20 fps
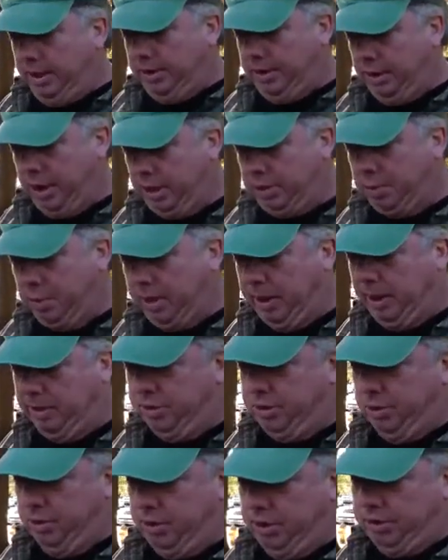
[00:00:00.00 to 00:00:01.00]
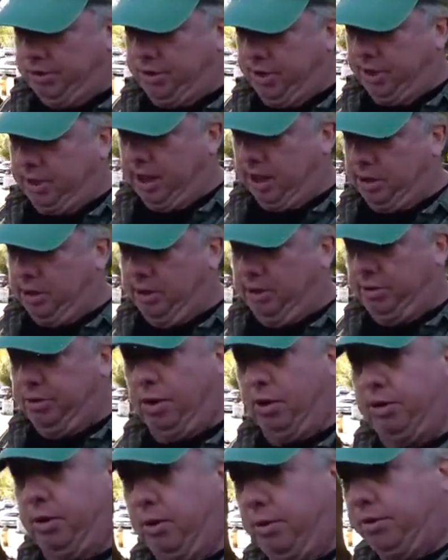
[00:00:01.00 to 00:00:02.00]
So that's why I drew this. Like, I could have
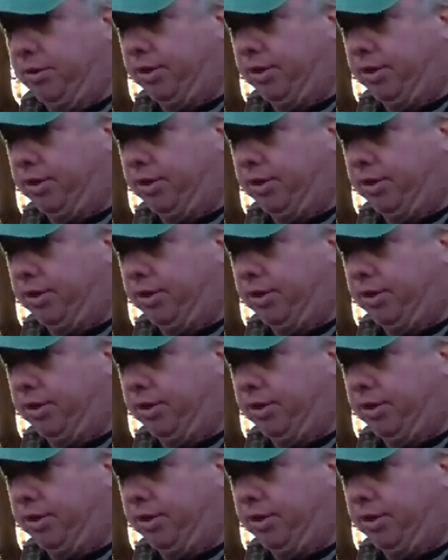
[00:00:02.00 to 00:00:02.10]
drawn the whole